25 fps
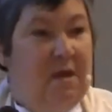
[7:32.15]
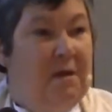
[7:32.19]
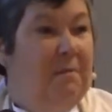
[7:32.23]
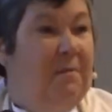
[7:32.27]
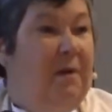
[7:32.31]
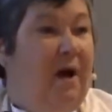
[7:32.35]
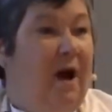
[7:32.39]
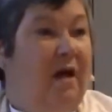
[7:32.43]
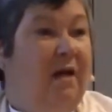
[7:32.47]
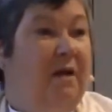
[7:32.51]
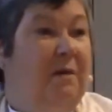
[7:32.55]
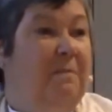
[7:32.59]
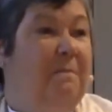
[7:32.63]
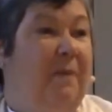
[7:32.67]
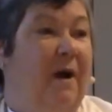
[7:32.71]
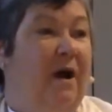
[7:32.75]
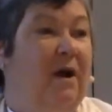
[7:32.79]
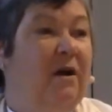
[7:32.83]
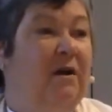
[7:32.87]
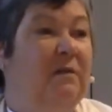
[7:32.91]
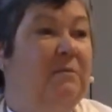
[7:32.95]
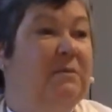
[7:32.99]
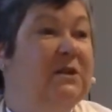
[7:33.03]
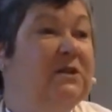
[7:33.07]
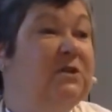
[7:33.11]
Paul and
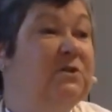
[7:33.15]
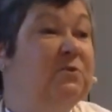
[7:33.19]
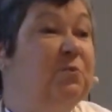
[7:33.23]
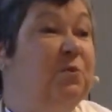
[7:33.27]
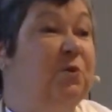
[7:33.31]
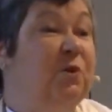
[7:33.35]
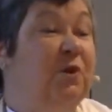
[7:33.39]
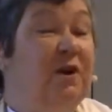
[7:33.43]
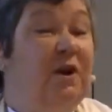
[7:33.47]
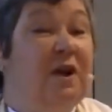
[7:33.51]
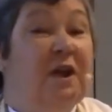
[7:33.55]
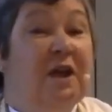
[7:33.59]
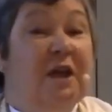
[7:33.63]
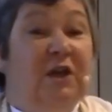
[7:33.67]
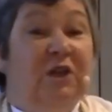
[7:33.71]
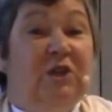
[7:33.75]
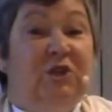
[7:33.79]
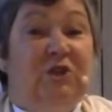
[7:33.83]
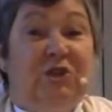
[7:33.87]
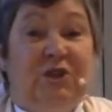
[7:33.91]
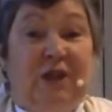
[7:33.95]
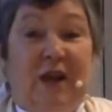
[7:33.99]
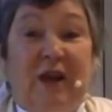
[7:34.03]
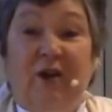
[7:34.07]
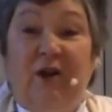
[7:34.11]
Barnabas were
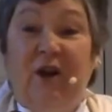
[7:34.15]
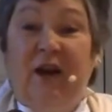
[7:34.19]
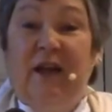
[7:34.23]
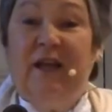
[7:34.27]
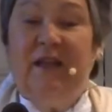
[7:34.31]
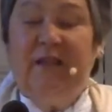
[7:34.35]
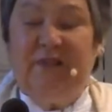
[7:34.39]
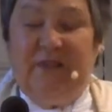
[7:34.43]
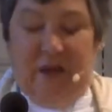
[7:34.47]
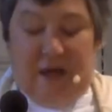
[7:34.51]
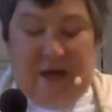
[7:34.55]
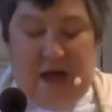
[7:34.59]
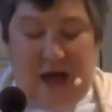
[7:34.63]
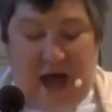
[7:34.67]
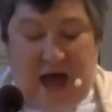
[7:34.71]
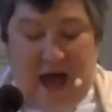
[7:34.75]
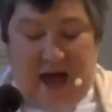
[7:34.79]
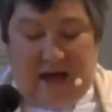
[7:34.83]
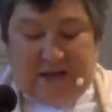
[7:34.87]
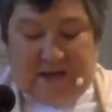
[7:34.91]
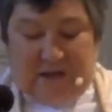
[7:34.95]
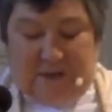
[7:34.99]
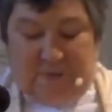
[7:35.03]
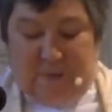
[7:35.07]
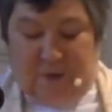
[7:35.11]
sharing the
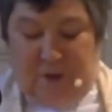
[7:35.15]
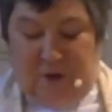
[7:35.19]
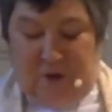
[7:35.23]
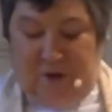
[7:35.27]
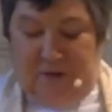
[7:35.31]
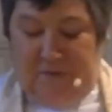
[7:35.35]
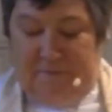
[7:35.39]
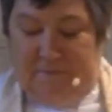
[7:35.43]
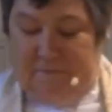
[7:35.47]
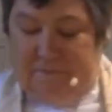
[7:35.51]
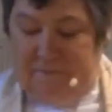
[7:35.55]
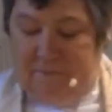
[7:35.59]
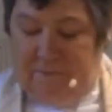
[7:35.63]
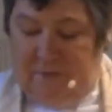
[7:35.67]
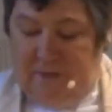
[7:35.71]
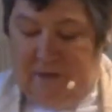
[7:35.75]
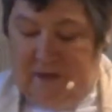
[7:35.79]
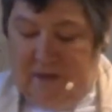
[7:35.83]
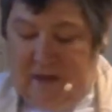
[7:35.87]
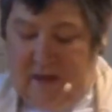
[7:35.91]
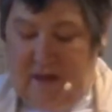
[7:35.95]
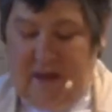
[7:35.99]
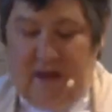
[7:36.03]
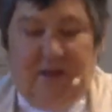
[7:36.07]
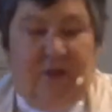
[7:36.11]
gospel,
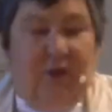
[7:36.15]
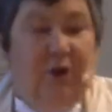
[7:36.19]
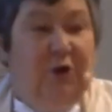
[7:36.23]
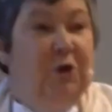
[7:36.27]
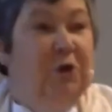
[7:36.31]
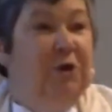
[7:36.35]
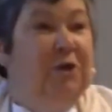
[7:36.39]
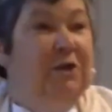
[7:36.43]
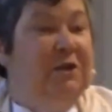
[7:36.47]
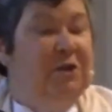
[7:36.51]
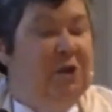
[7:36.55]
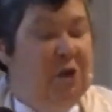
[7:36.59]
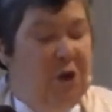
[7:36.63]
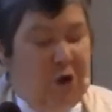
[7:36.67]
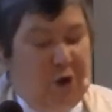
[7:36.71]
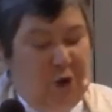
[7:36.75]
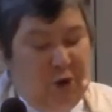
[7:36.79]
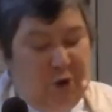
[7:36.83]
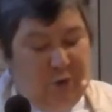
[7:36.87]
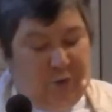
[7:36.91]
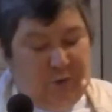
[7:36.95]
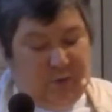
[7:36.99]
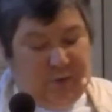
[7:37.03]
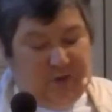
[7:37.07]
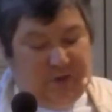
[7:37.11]
the good
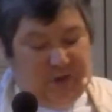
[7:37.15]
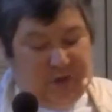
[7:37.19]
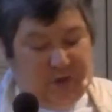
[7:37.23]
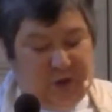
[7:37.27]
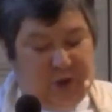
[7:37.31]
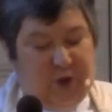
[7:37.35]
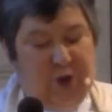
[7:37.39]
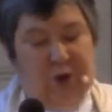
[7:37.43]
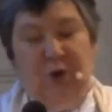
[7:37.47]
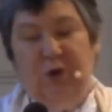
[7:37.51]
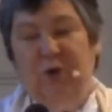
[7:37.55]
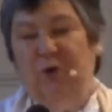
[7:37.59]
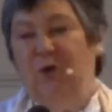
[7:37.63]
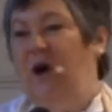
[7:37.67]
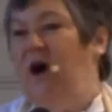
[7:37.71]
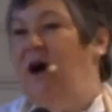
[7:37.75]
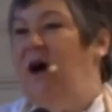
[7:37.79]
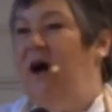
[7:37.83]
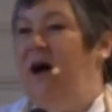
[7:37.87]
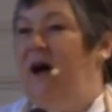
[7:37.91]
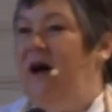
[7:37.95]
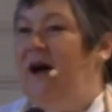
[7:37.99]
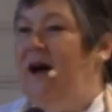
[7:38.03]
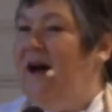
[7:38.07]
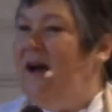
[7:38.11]
news, to
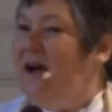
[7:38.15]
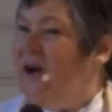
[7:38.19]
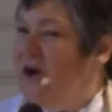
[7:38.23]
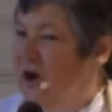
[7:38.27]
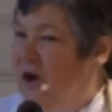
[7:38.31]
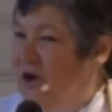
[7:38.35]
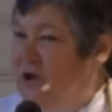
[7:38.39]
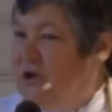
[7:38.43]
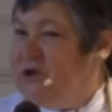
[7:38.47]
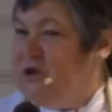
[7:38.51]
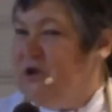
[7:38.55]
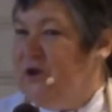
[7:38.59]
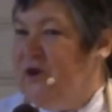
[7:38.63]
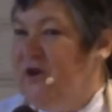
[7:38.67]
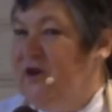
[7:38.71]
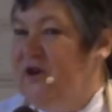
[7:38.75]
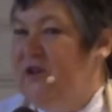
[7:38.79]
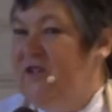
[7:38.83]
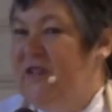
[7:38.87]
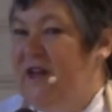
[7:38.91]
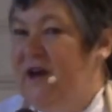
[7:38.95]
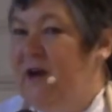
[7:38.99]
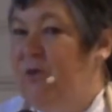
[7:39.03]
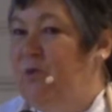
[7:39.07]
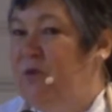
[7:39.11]
a
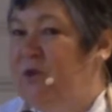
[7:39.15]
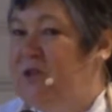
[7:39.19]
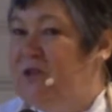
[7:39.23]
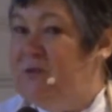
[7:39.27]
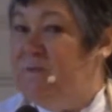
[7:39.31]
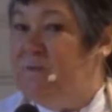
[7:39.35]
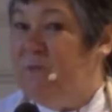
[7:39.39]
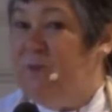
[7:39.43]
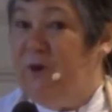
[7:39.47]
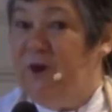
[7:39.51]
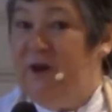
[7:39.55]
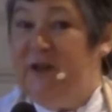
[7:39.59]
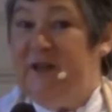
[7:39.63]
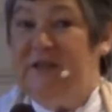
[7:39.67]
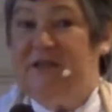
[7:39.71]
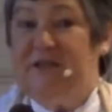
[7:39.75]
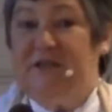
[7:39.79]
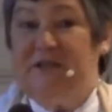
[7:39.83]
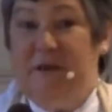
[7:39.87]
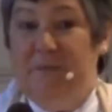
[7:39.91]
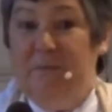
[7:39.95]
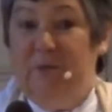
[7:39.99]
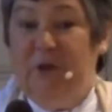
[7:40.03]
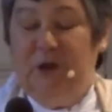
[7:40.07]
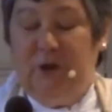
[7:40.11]
culture that was pretty
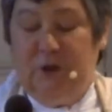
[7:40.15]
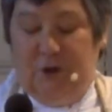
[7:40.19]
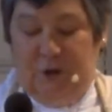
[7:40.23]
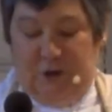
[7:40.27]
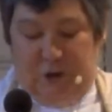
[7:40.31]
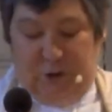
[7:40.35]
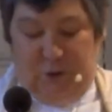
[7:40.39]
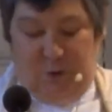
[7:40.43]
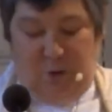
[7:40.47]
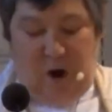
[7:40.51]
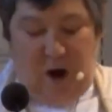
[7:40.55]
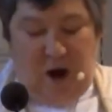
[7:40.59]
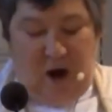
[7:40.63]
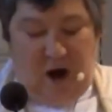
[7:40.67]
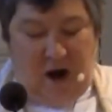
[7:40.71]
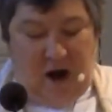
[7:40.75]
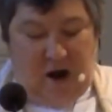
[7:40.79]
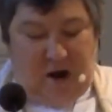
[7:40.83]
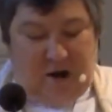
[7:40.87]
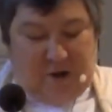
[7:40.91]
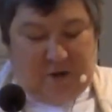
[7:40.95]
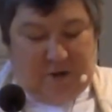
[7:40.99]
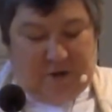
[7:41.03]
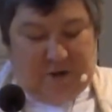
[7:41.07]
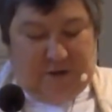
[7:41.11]
similar to
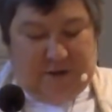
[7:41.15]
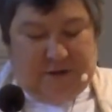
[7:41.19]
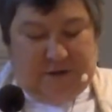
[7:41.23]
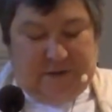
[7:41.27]
ours.